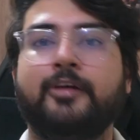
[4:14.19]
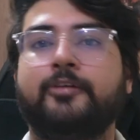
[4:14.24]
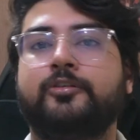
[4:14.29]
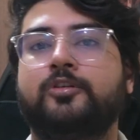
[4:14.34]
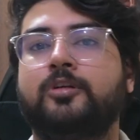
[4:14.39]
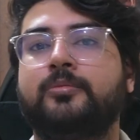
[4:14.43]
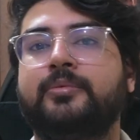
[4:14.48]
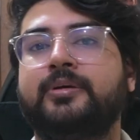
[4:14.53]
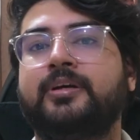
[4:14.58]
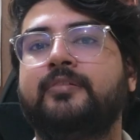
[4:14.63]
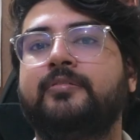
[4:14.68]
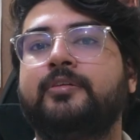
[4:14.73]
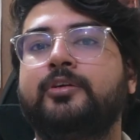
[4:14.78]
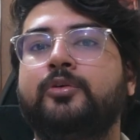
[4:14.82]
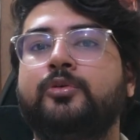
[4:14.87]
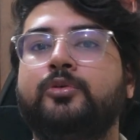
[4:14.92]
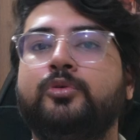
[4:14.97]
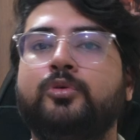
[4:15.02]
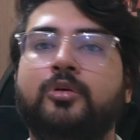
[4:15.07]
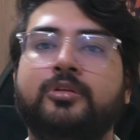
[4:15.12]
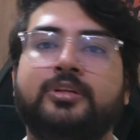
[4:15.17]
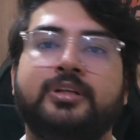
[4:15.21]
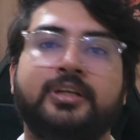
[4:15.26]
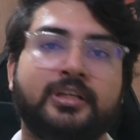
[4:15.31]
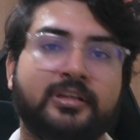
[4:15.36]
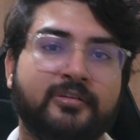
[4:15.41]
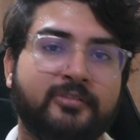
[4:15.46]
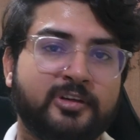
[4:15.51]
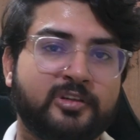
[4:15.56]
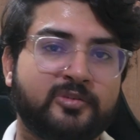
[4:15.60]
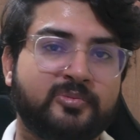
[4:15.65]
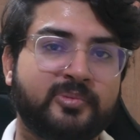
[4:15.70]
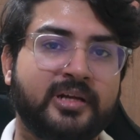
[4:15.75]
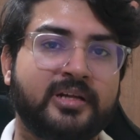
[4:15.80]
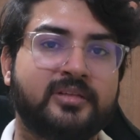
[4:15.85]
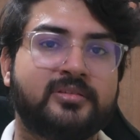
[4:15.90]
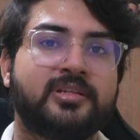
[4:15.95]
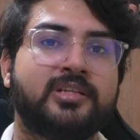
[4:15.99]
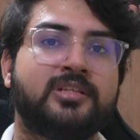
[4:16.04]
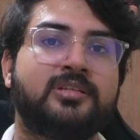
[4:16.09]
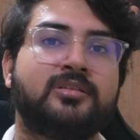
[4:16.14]
So I'll be giving you two or three interview
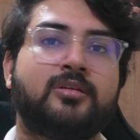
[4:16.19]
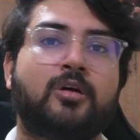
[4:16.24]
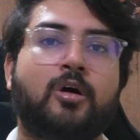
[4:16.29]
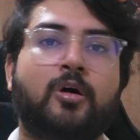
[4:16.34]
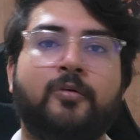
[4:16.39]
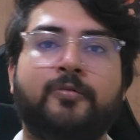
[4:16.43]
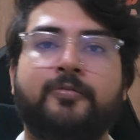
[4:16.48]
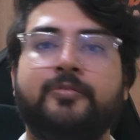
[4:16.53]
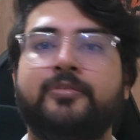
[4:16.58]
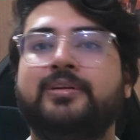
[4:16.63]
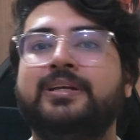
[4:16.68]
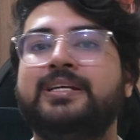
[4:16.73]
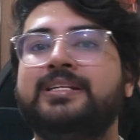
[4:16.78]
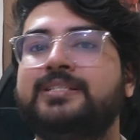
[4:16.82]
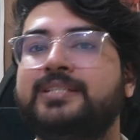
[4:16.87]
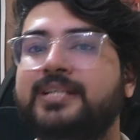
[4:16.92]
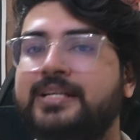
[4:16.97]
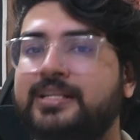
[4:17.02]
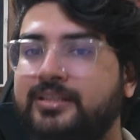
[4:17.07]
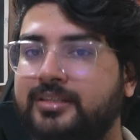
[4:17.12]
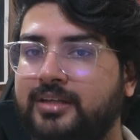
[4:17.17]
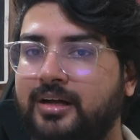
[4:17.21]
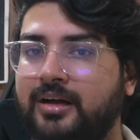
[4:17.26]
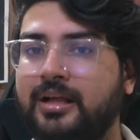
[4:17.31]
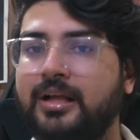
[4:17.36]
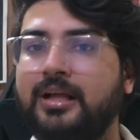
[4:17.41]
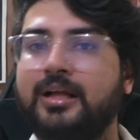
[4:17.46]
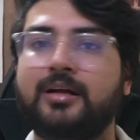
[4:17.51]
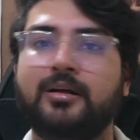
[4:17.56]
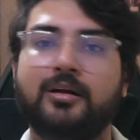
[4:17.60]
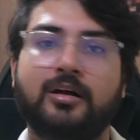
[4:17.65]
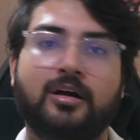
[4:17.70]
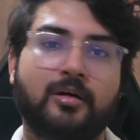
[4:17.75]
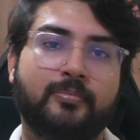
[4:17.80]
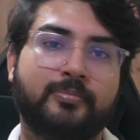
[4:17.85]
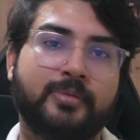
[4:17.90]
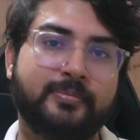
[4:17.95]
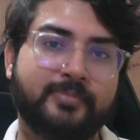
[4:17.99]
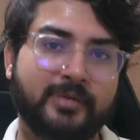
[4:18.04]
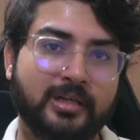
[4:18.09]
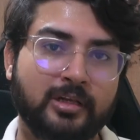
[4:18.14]
experiences of recent
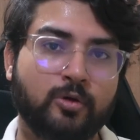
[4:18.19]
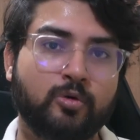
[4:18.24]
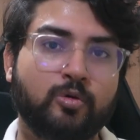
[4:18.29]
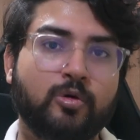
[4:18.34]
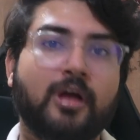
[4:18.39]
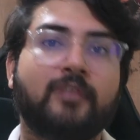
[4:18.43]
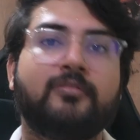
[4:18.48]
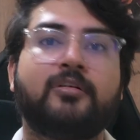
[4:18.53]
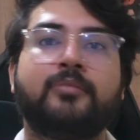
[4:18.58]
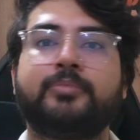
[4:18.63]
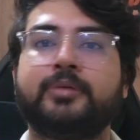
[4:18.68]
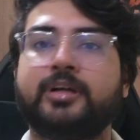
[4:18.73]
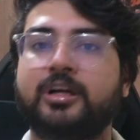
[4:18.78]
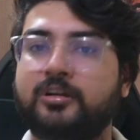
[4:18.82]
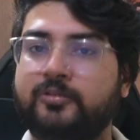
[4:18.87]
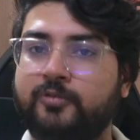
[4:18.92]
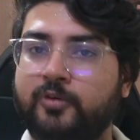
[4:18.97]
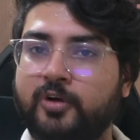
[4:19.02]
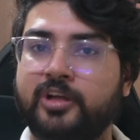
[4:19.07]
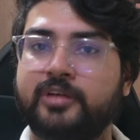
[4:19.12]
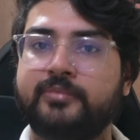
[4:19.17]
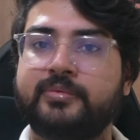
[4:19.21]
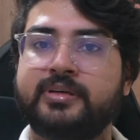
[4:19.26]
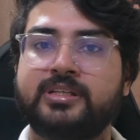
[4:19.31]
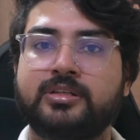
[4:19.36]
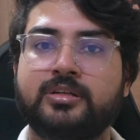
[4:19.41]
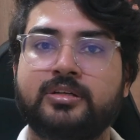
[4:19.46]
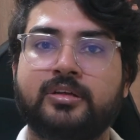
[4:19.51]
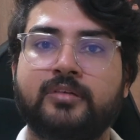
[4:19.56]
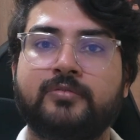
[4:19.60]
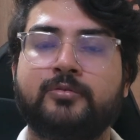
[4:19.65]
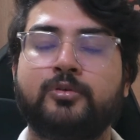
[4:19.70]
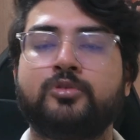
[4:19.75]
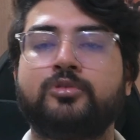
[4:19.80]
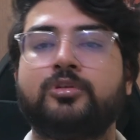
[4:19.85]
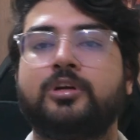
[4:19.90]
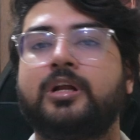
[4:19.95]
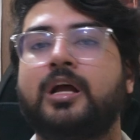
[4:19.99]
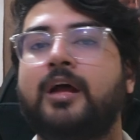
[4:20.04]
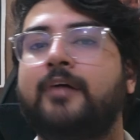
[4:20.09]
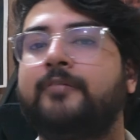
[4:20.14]
people who have appeared for eBay's interviews
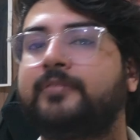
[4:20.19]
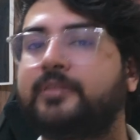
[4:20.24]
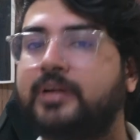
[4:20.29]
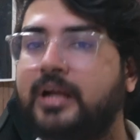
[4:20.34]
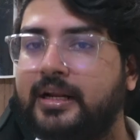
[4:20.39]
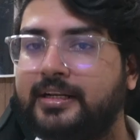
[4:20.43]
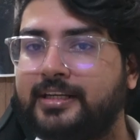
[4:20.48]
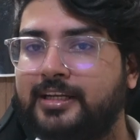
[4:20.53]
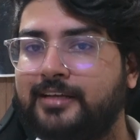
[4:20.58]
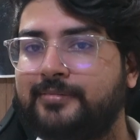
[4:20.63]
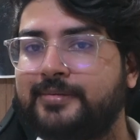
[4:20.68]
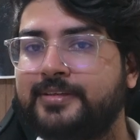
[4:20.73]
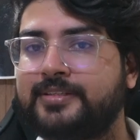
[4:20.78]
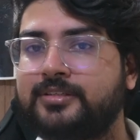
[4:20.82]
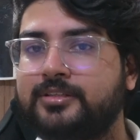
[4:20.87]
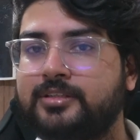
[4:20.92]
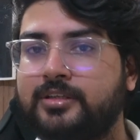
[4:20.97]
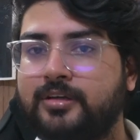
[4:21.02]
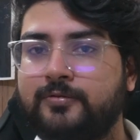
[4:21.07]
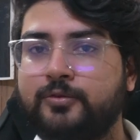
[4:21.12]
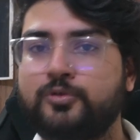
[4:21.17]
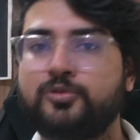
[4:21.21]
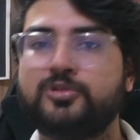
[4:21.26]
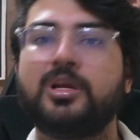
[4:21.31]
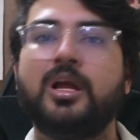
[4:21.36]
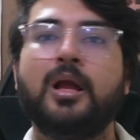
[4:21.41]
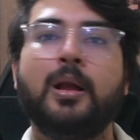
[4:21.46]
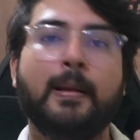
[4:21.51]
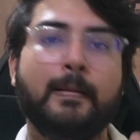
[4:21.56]
or have cracked eBay's interviews.